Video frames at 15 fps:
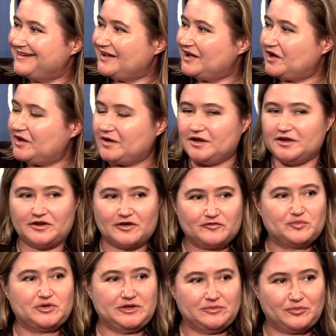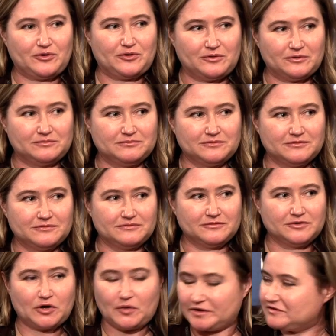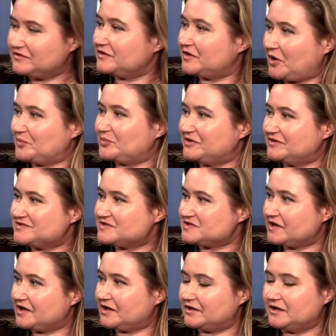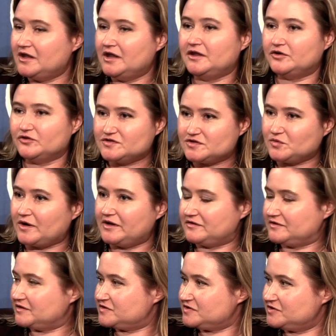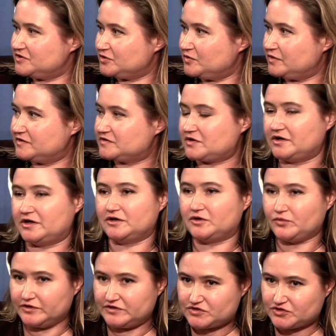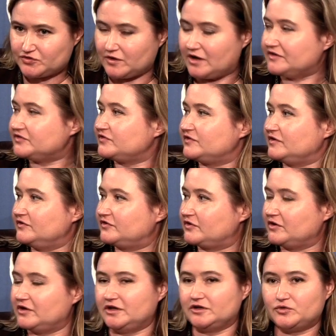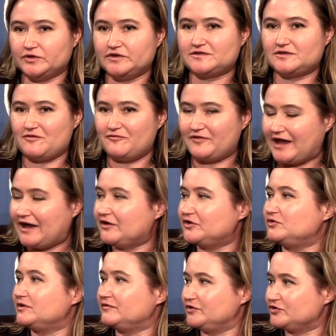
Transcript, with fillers: uh, enough people going to the companies and saying, here's the right thing to do. It's going to increase trust. It's going to increase the value of